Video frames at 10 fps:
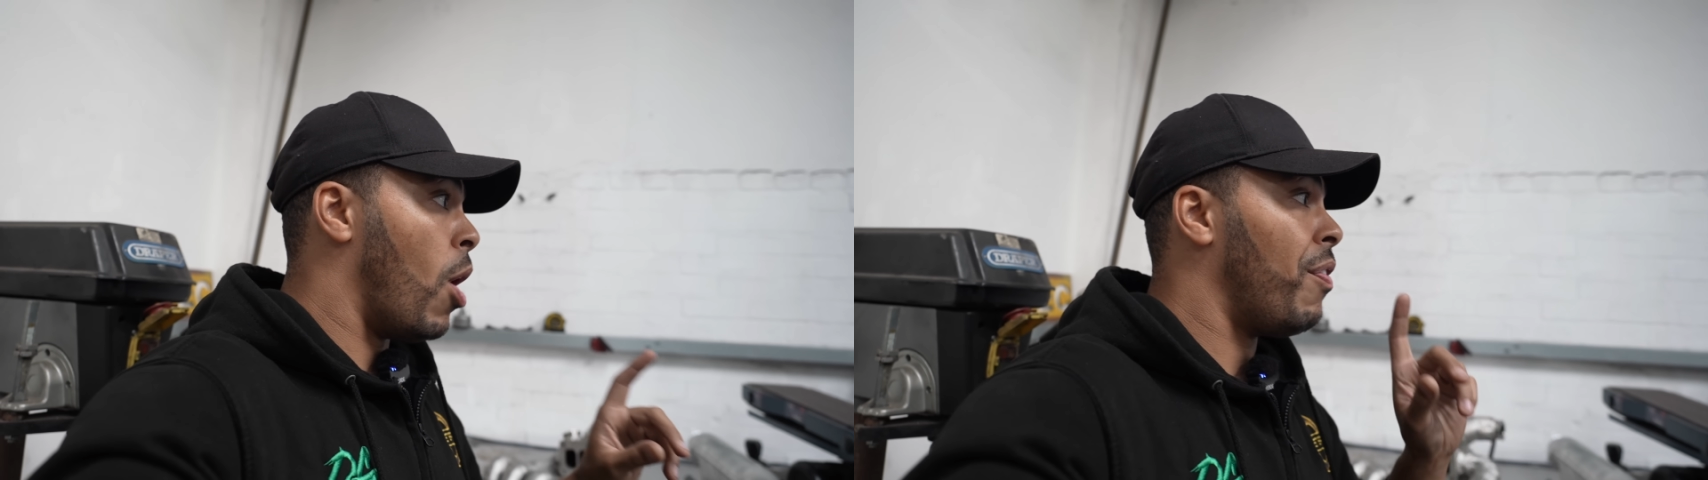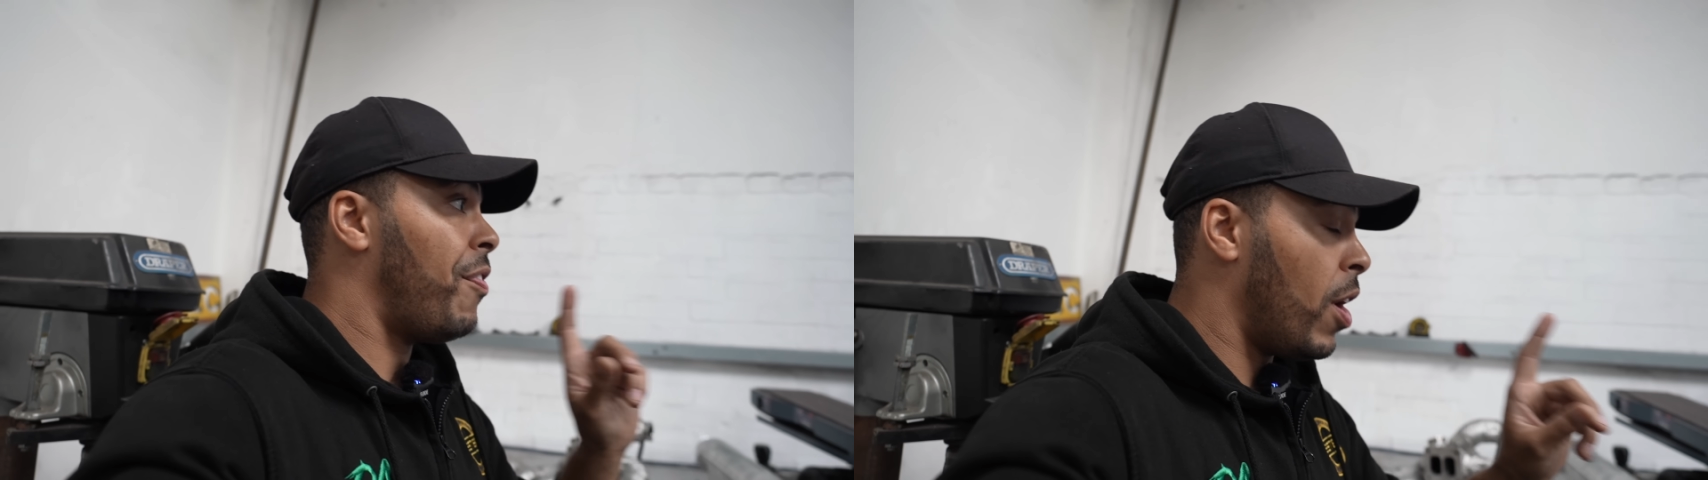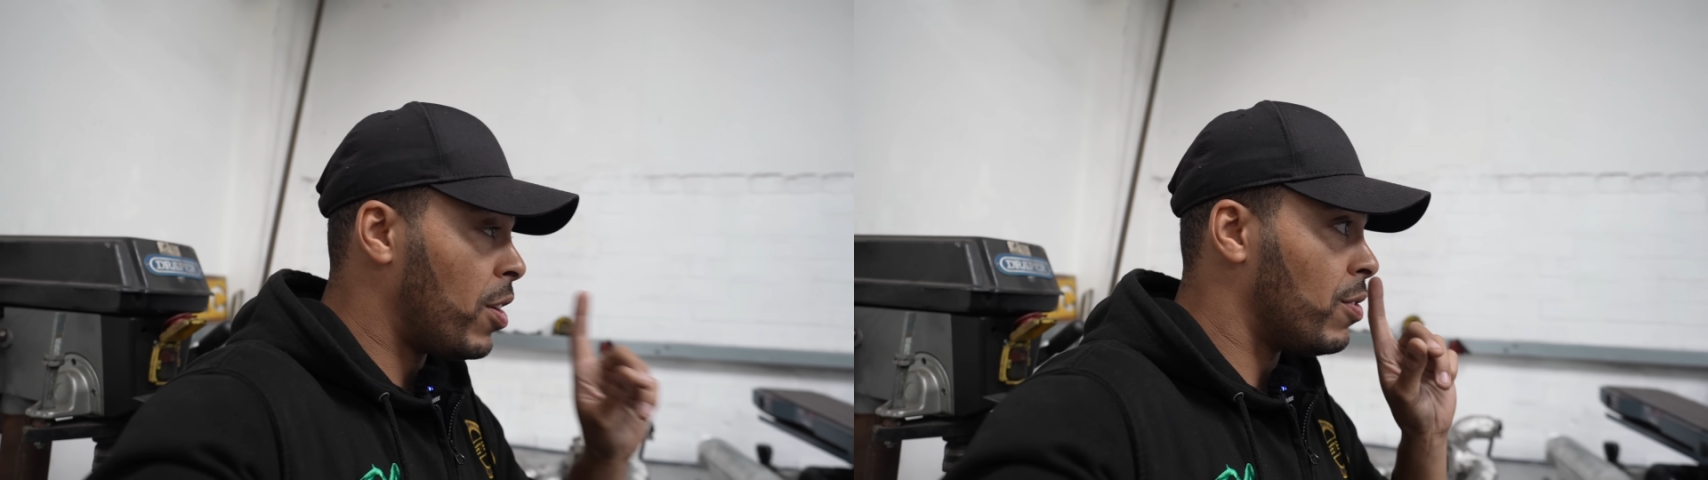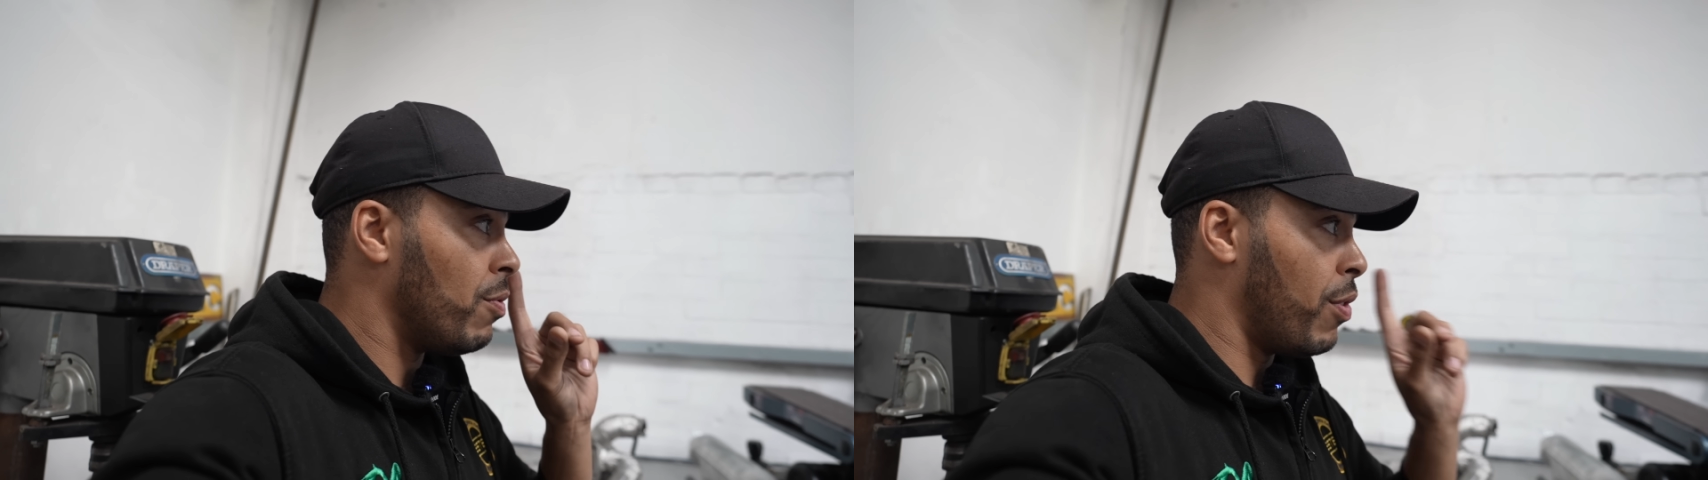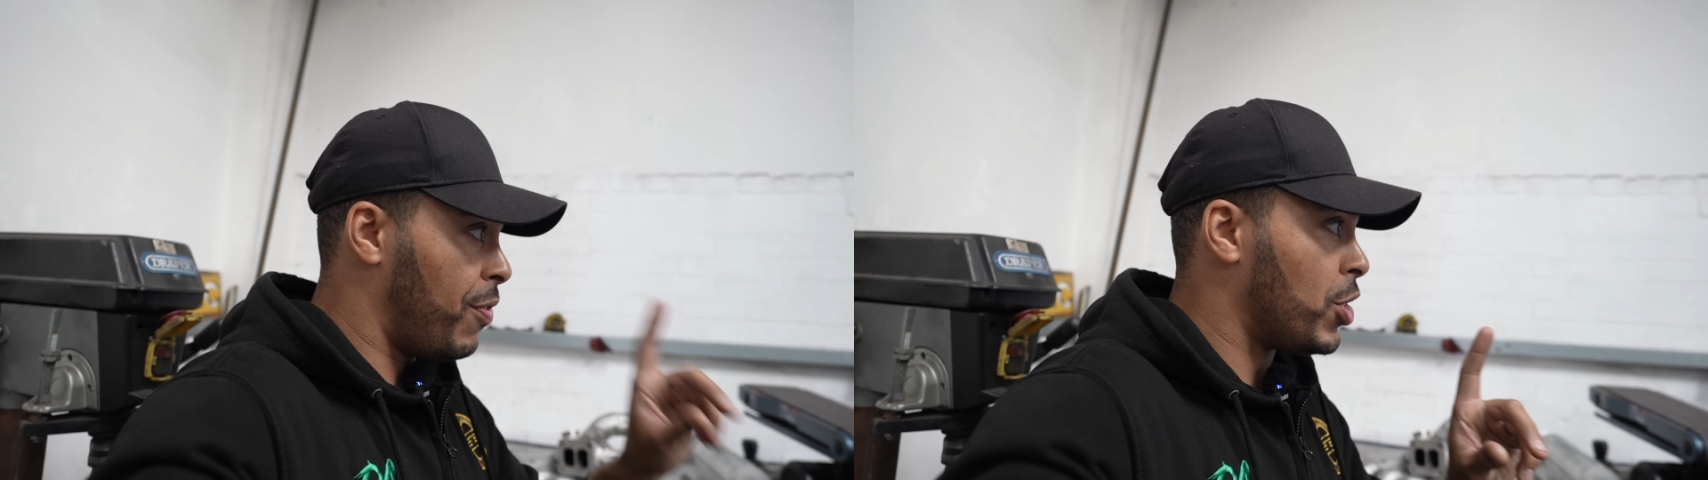our first
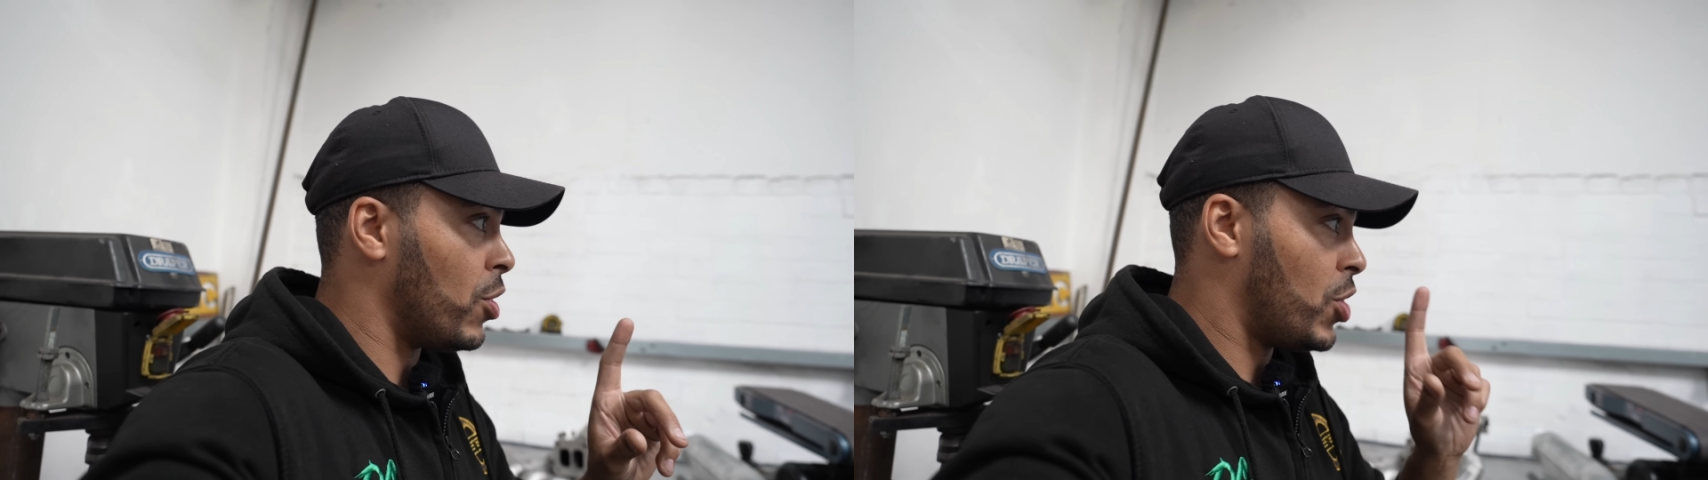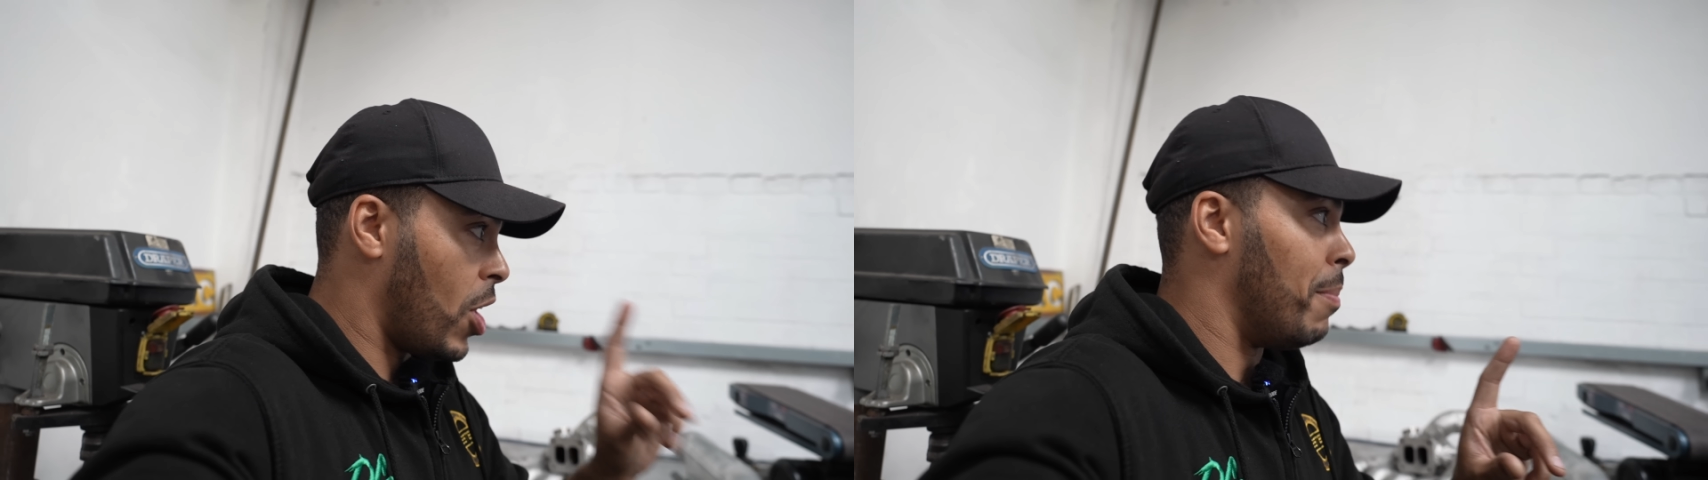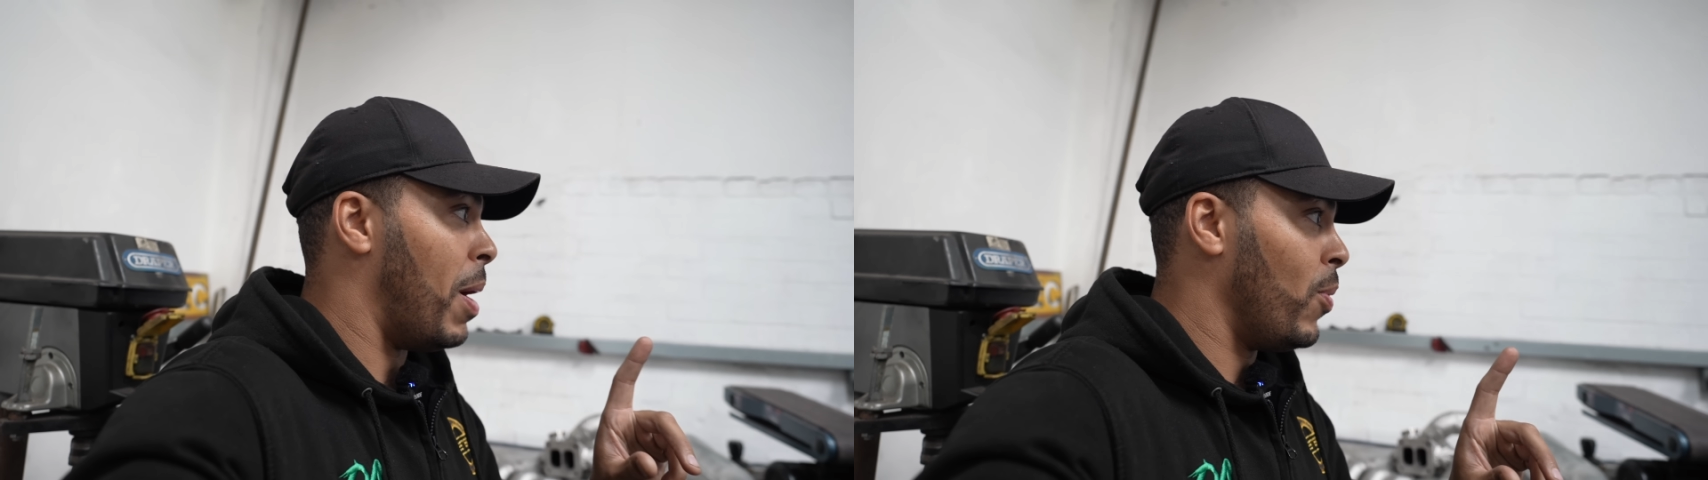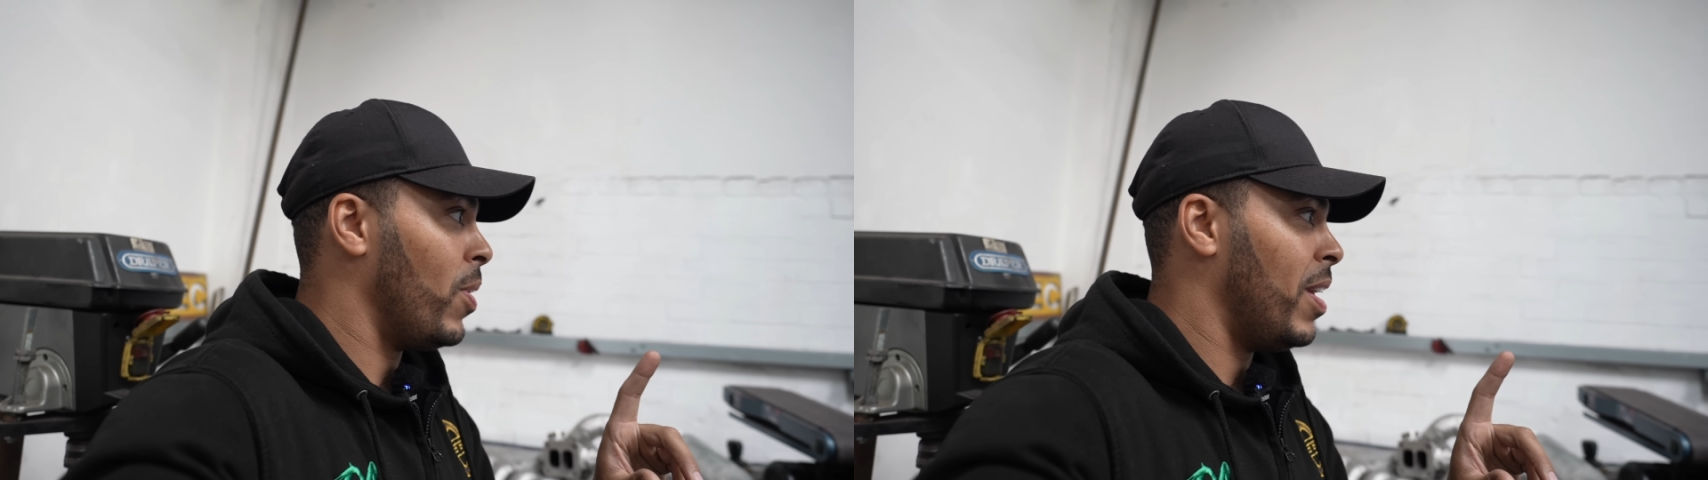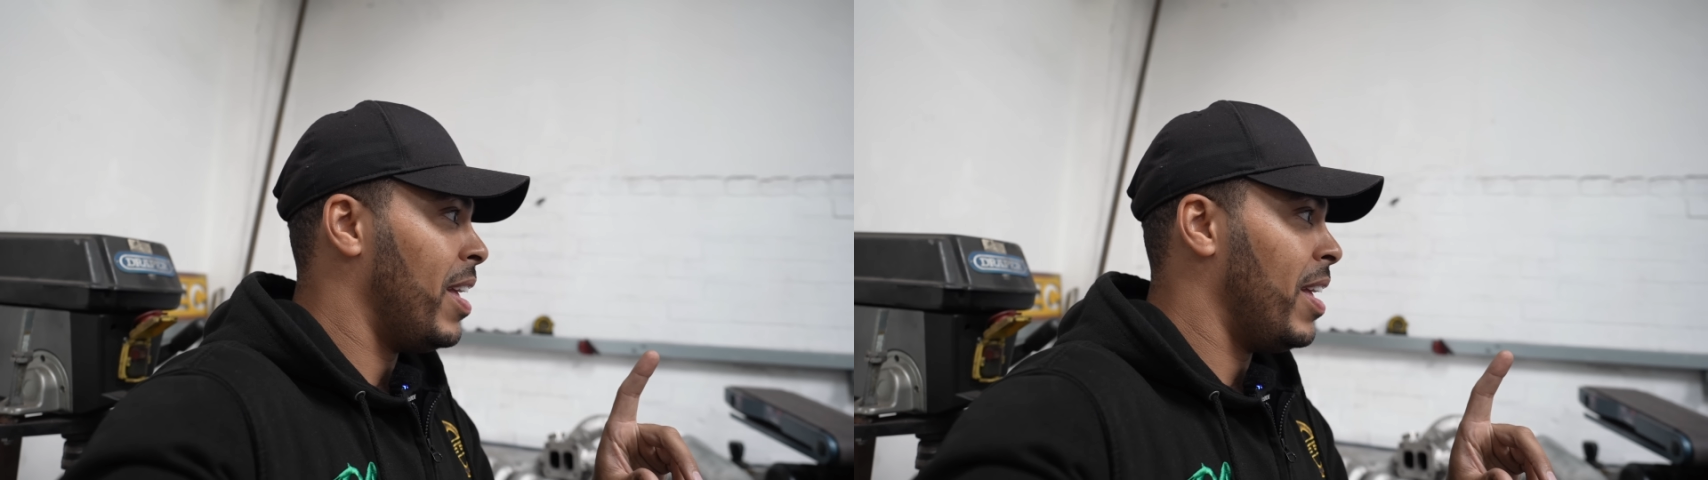revision turbo